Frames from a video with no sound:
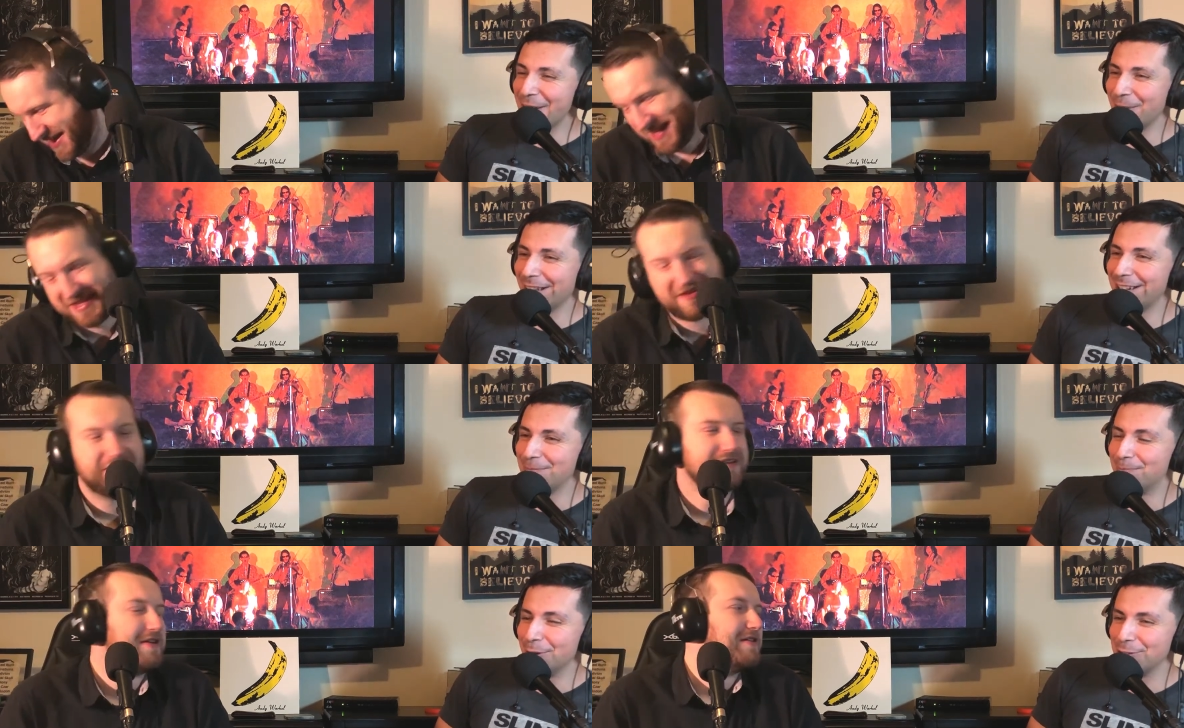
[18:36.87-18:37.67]
Speaker 1: a
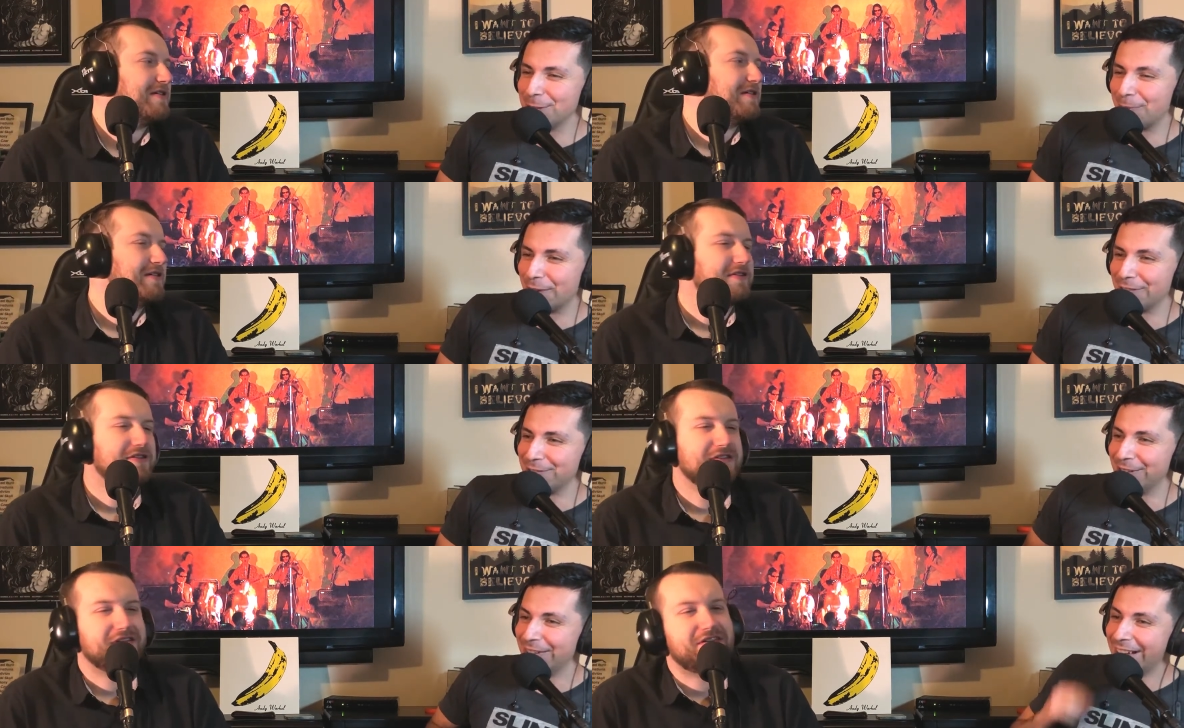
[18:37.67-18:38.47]
really bougie point
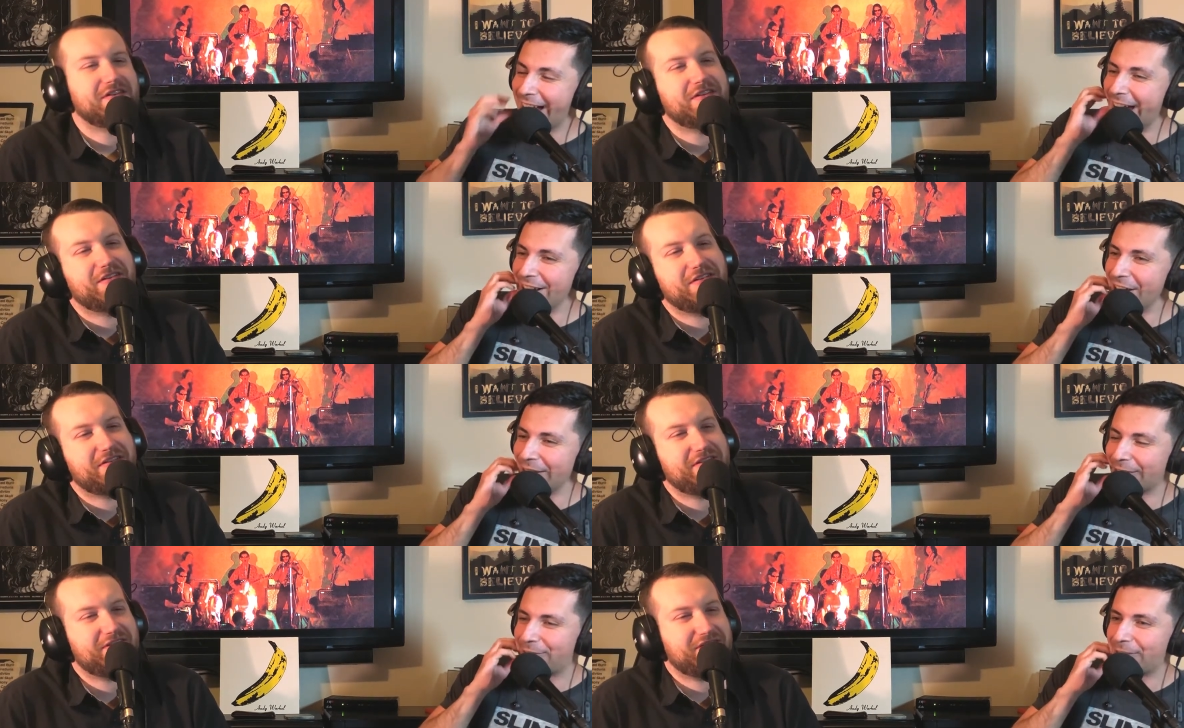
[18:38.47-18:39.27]
of view. I don't
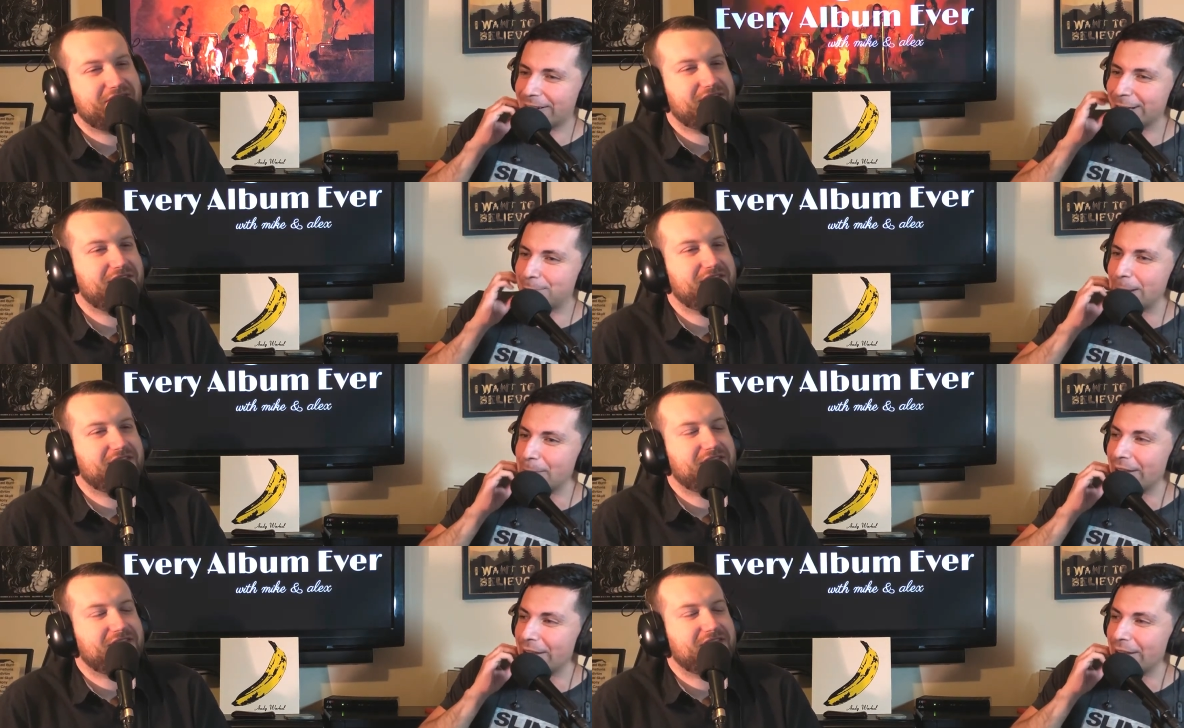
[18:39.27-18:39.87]
know, like fuck these people.